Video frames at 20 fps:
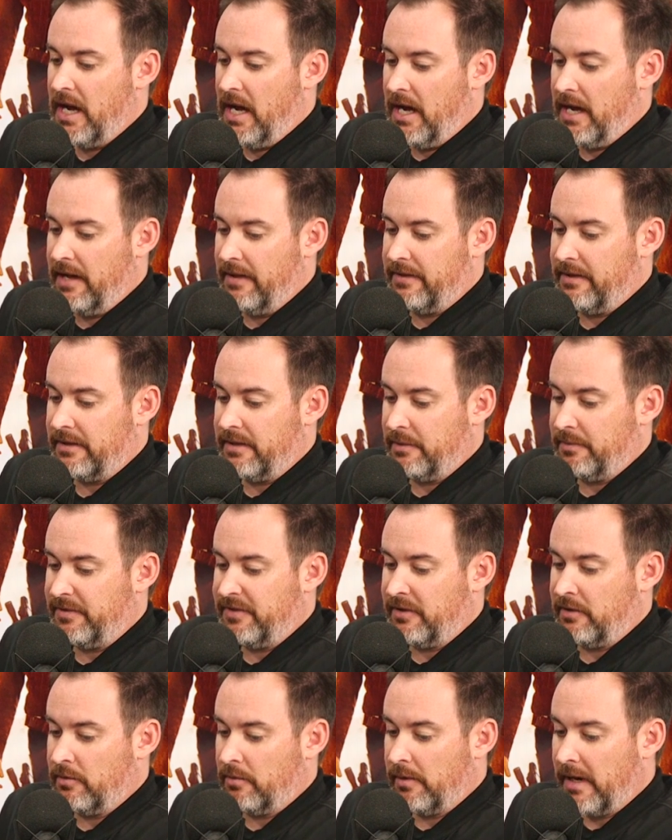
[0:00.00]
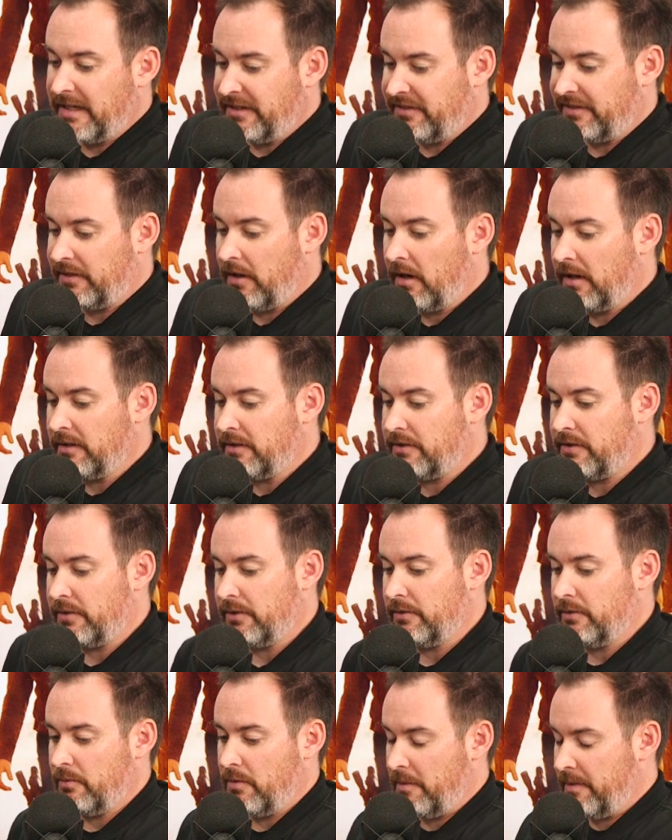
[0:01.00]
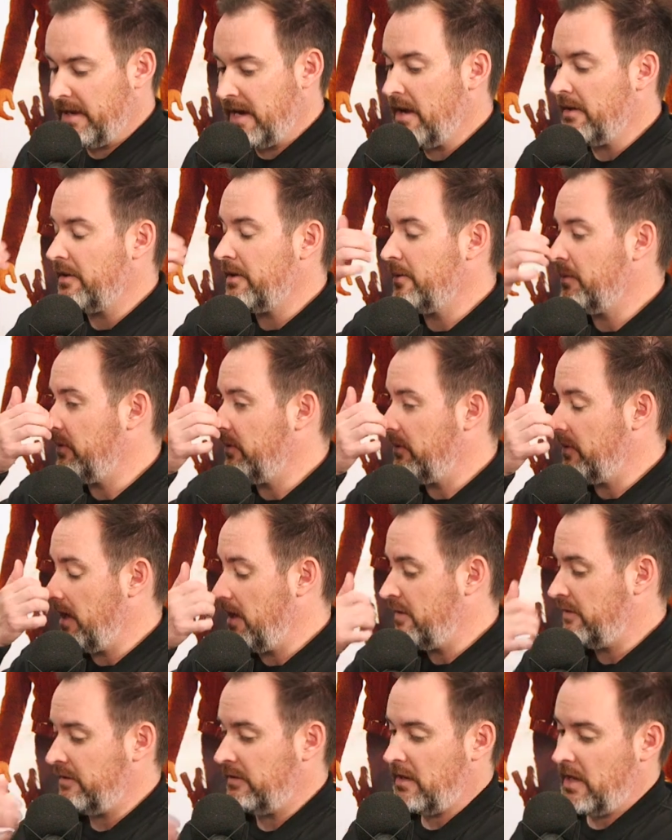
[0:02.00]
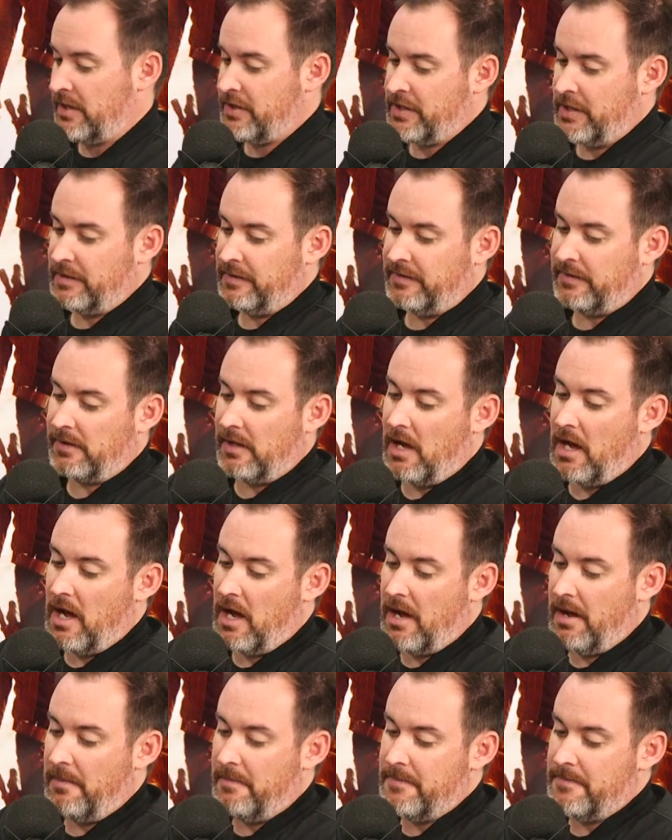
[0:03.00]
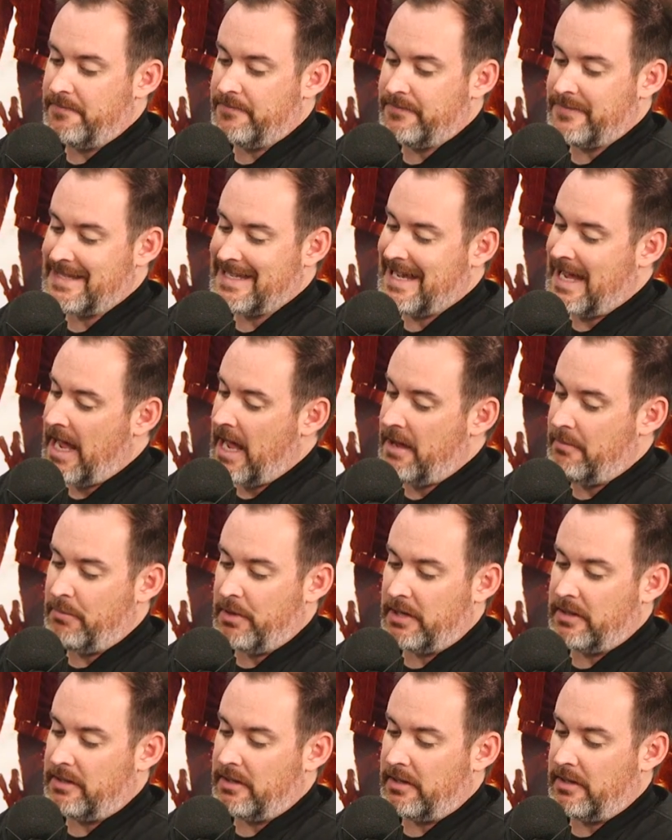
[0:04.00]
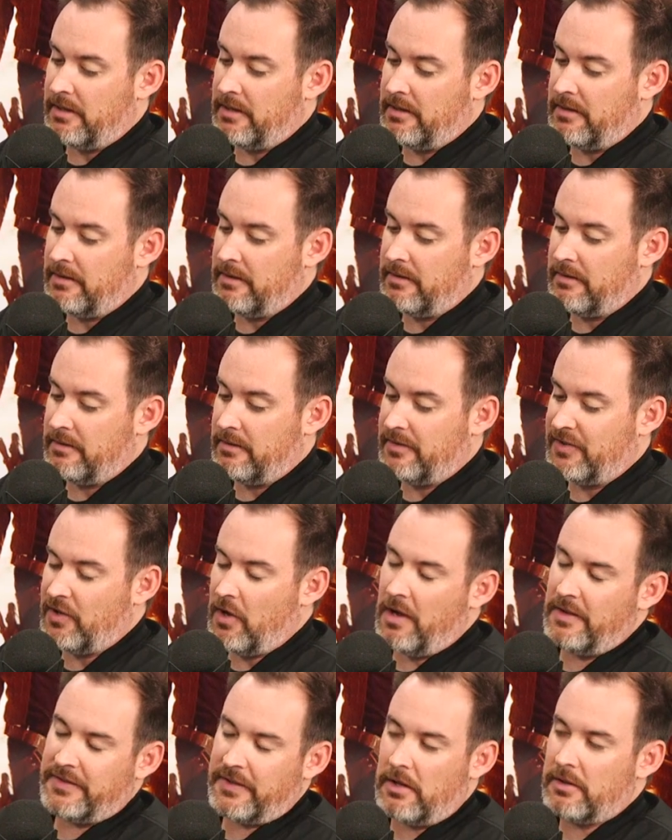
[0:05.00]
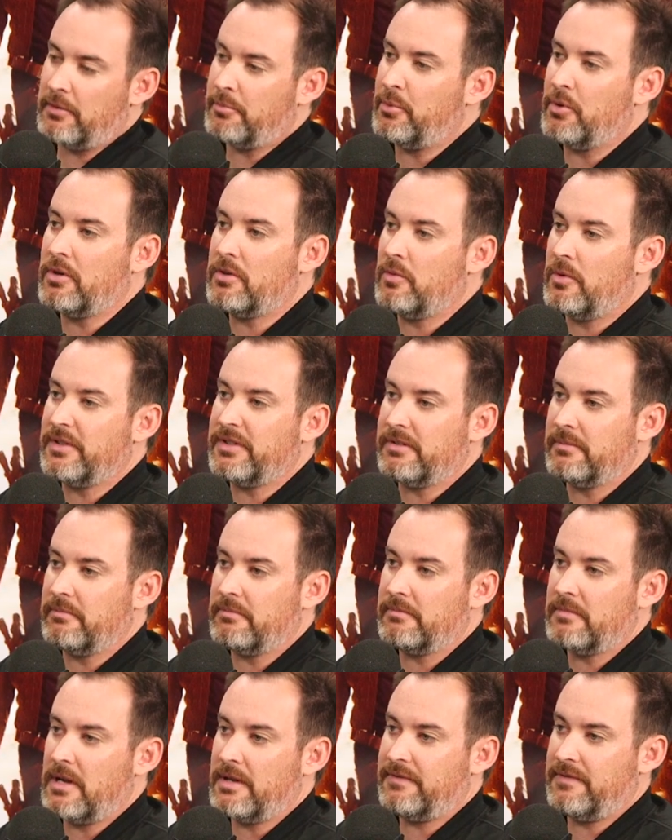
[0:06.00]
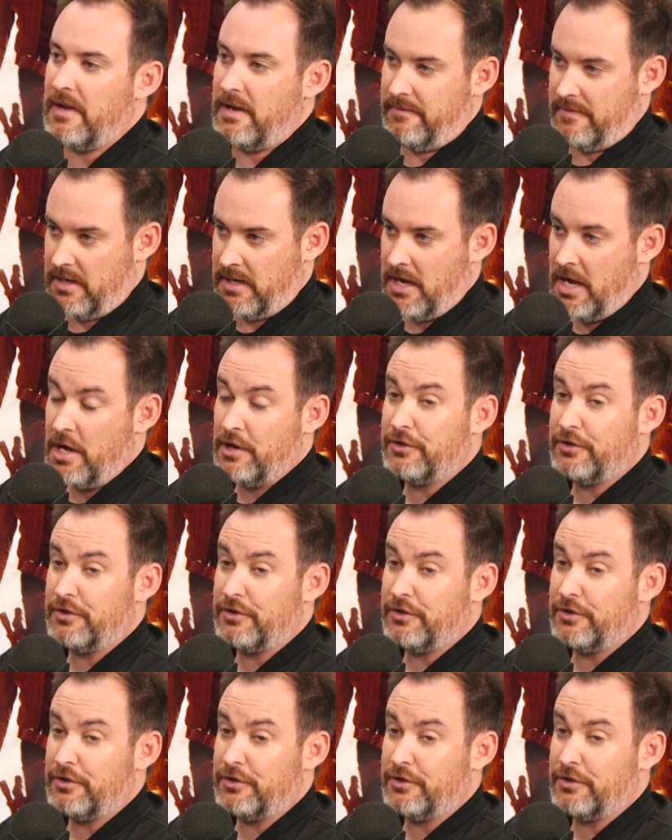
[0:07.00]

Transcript: I thought that was a great start to what we now know as Legends. But the Zahn's other book wasn't my favorite.